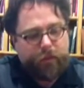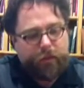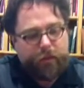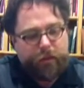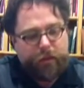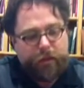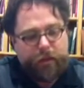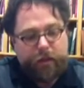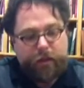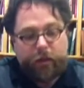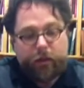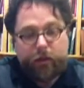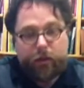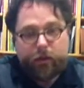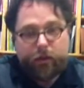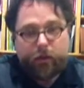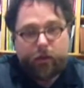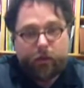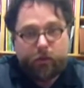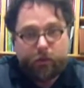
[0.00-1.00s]
the
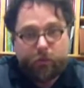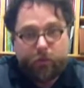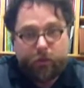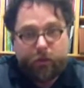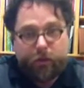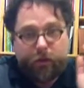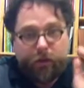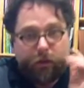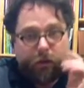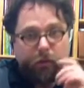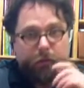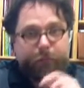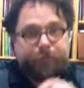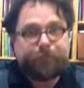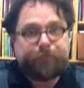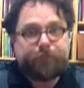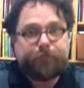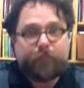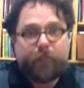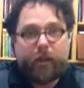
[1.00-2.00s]
Côte de Bordeaux
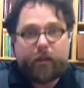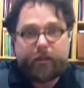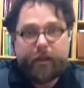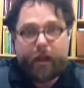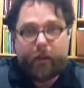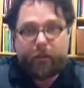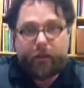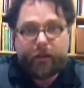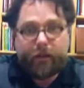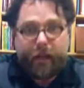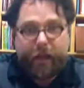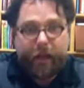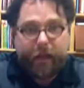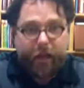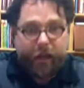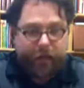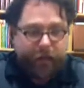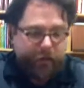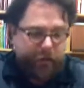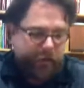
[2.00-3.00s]
down in
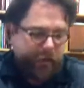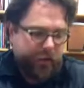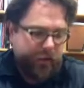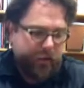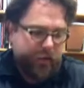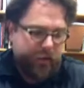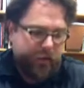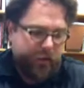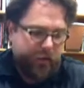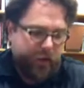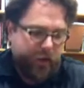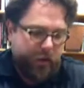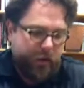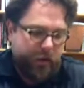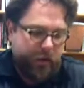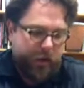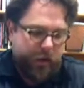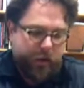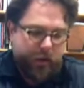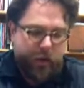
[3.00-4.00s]
Cadillac in the southern
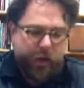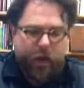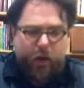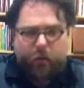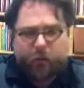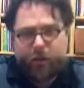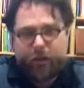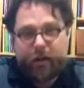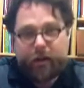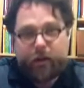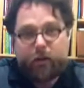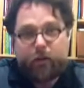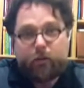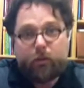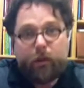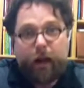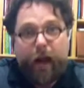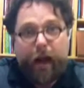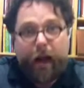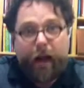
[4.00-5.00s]
area. We're near
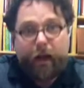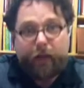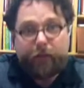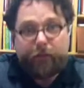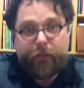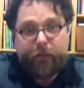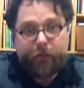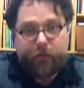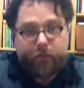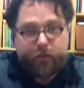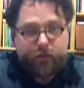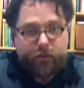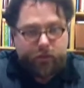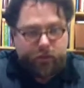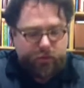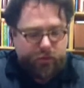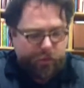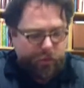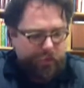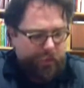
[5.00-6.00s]
Grave here, so
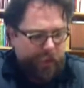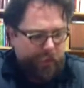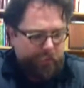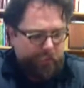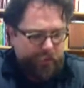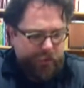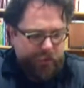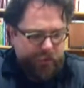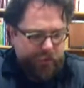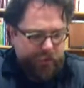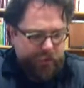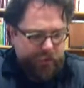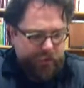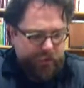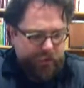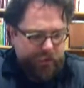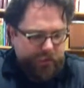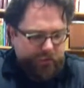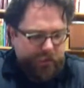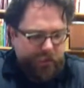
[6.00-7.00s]
soil type
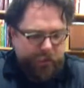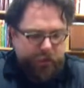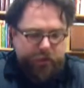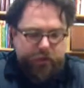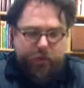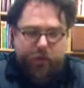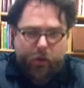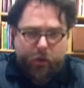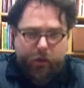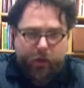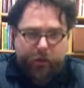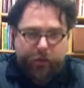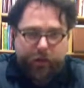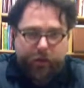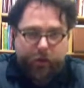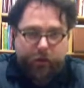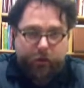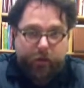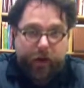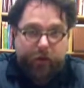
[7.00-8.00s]
is very stony,
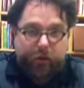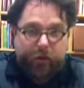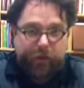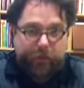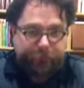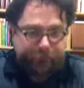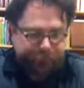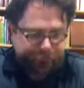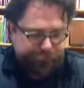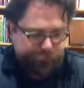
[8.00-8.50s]
very gravelly.